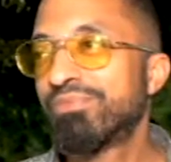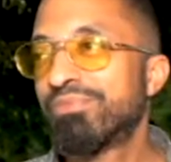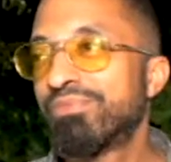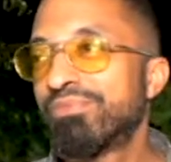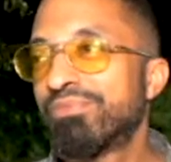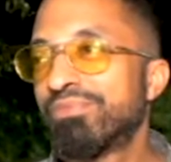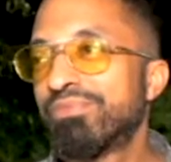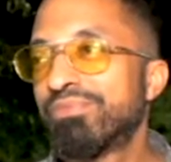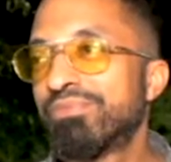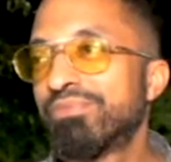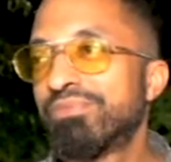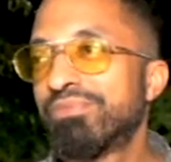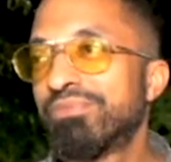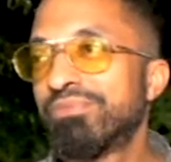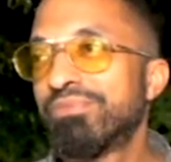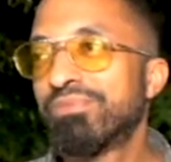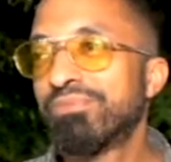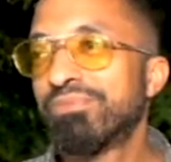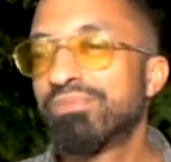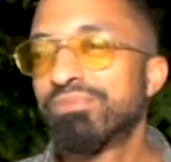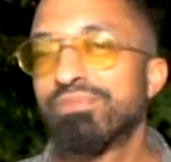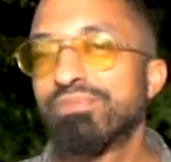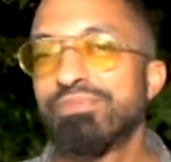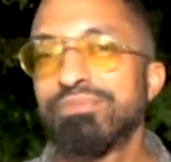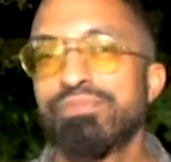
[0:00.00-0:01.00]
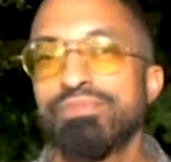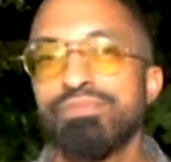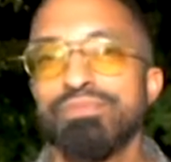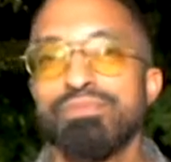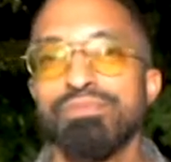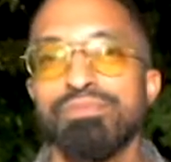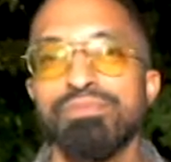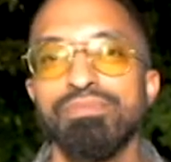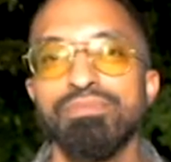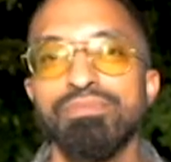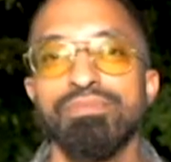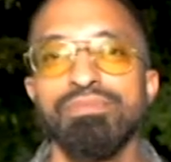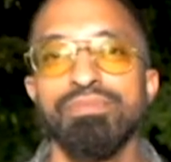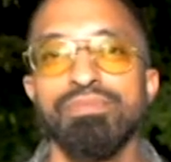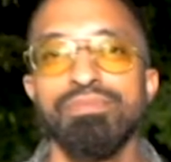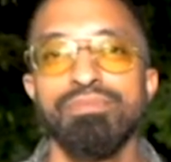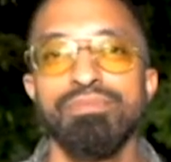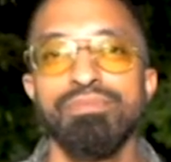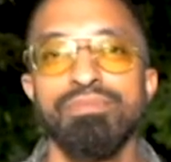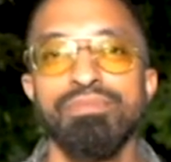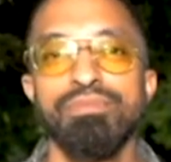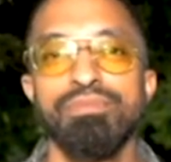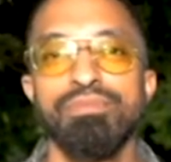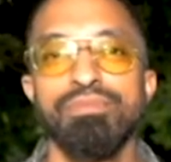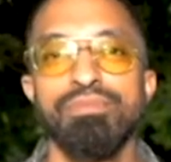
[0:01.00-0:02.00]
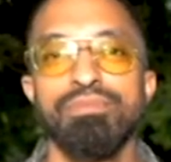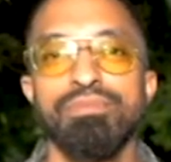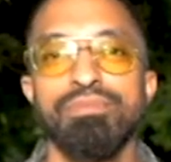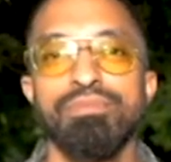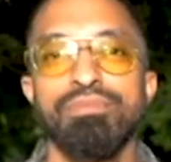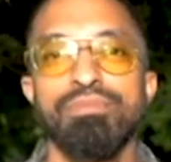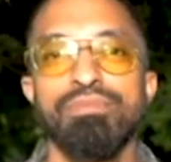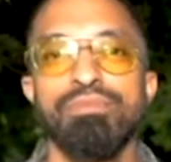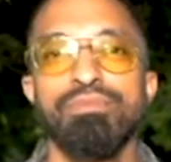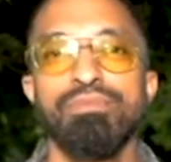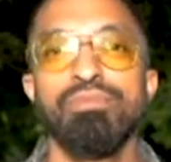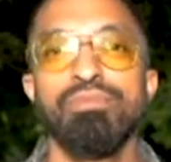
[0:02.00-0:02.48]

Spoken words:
(silent)